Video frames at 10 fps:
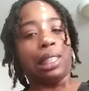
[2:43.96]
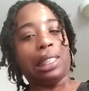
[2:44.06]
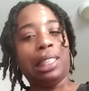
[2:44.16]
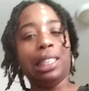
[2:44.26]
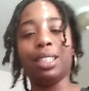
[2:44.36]

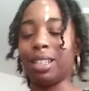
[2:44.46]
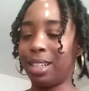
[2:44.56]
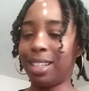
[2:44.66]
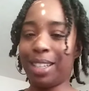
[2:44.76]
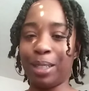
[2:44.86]

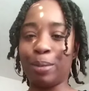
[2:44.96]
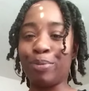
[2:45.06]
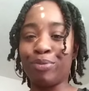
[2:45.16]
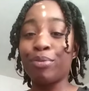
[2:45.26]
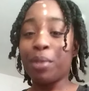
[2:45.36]
Ugh.
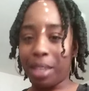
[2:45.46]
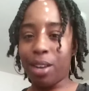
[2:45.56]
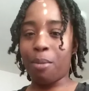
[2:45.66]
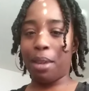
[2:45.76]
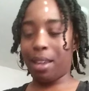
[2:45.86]
You're
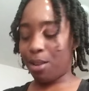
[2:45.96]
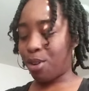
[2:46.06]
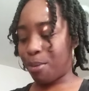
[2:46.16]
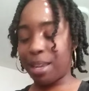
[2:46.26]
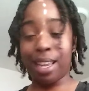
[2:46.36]
gonna be you're
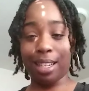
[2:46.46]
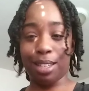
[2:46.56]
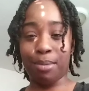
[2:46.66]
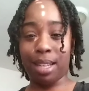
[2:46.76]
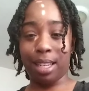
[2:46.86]
gonna be getting
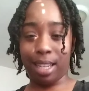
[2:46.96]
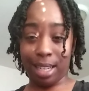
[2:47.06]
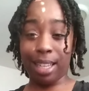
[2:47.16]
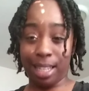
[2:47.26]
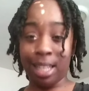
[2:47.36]
some healing.
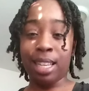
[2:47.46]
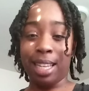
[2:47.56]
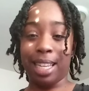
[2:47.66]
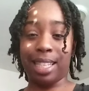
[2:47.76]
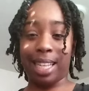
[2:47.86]

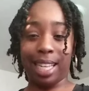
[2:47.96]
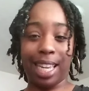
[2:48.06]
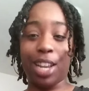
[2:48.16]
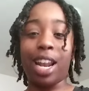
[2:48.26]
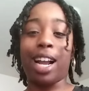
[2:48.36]
is
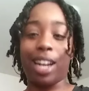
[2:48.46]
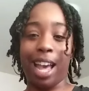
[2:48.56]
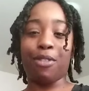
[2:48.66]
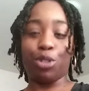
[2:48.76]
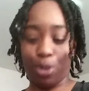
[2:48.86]
you're not gonna
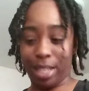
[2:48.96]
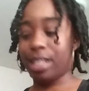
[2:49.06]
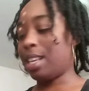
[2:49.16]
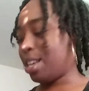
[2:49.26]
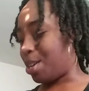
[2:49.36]
have a
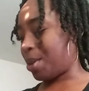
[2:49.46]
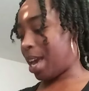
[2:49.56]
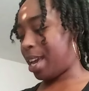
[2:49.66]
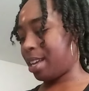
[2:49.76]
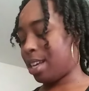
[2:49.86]
choice,
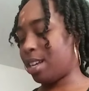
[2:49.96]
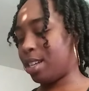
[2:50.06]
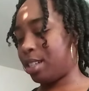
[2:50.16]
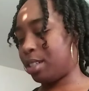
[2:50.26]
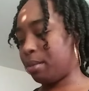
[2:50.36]
okay?
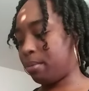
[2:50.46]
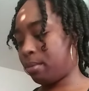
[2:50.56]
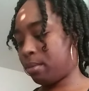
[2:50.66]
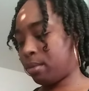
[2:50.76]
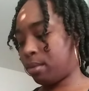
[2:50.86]
Um
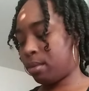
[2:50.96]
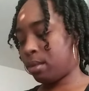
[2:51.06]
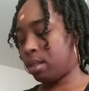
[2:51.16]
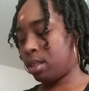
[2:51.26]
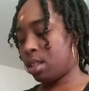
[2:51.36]

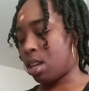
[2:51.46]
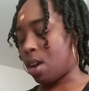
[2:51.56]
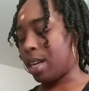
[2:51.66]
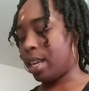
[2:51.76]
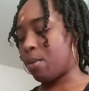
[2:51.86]
Oh,
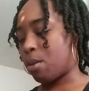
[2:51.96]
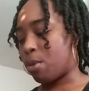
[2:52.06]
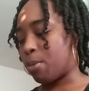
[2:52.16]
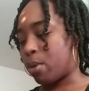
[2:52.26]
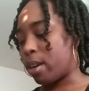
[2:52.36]
I did want
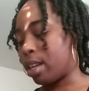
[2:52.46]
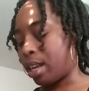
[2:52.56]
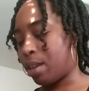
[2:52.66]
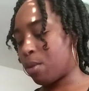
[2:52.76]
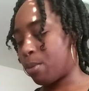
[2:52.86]
one more. Can I
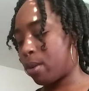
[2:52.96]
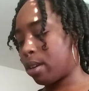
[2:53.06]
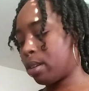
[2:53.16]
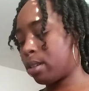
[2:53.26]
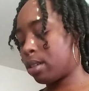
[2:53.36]
get one more?
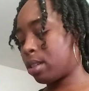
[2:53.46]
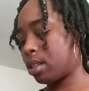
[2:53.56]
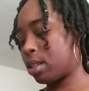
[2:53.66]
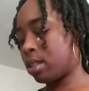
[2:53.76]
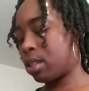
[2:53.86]

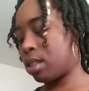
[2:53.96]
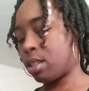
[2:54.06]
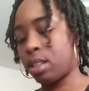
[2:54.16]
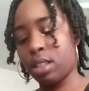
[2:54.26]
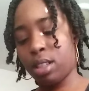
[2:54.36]

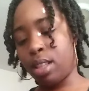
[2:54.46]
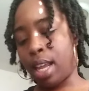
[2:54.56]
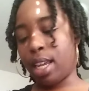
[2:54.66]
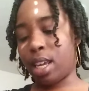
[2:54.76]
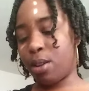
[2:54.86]

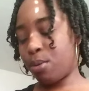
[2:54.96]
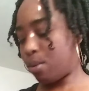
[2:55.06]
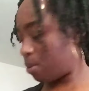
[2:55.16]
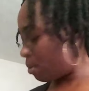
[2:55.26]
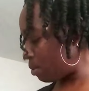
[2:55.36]
Thank you.
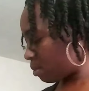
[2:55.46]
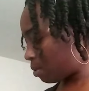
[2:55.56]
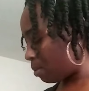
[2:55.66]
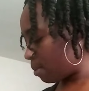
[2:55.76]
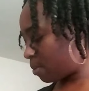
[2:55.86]

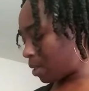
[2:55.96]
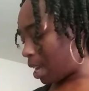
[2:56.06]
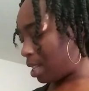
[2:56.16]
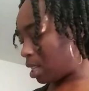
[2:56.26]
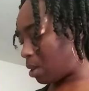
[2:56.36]

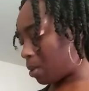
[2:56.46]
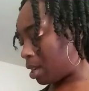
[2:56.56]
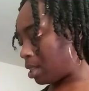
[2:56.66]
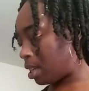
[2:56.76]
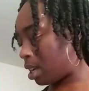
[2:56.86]
And
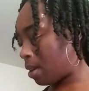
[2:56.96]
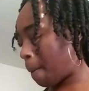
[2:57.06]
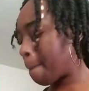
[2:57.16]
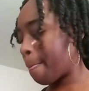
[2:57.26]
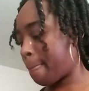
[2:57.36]
synchronicity.
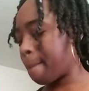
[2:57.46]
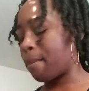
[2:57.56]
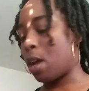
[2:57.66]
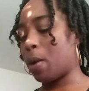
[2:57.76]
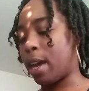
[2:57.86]

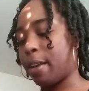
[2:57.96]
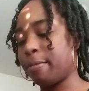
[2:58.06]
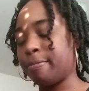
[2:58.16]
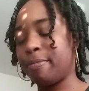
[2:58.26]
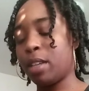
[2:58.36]
Okay.
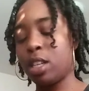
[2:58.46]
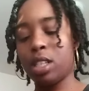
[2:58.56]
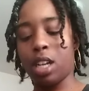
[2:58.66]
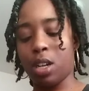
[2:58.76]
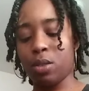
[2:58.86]

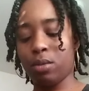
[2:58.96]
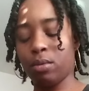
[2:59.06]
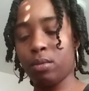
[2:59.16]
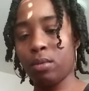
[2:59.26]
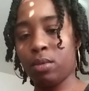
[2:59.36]
So,
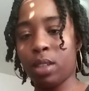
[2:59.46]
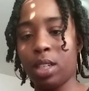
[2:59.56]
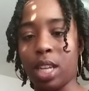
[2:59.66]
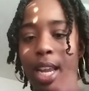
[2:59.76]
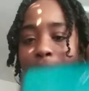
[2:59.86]

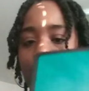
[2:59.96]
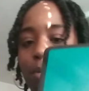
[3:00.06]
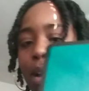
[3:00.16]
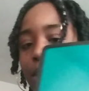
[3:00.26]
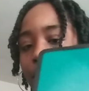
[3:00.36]
change at the
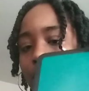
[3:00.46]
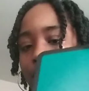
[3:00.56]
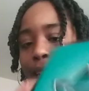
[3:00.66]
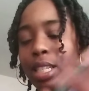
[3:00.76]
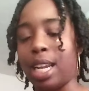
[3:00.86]
bottom of the
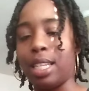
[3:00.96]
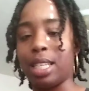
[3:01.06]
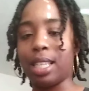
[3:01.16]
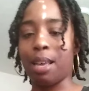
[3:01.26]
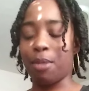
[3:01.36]
deck. Change is
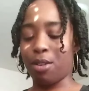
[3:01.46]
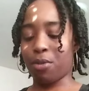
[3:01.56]
coming, of